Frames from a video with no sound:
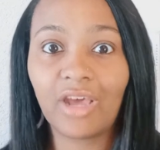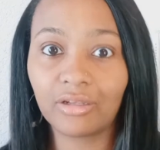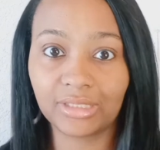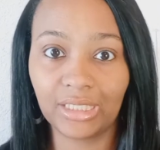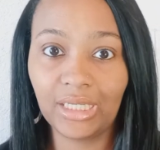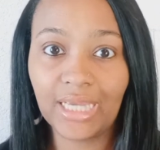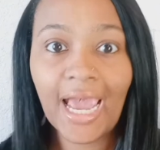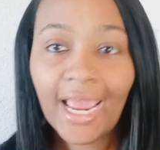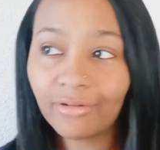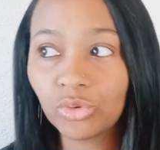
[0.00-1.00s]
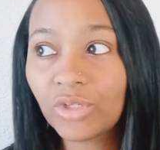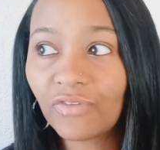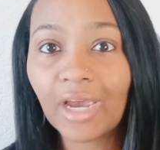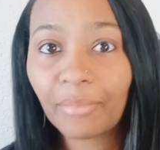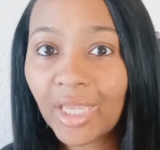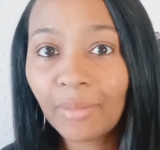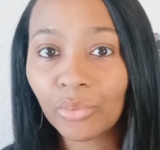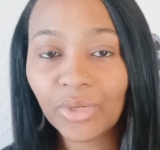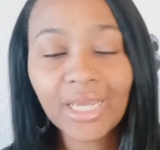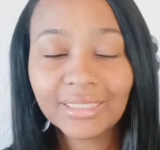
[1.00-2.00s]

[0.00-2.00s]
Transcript: dollars a head. I have twenty five people. That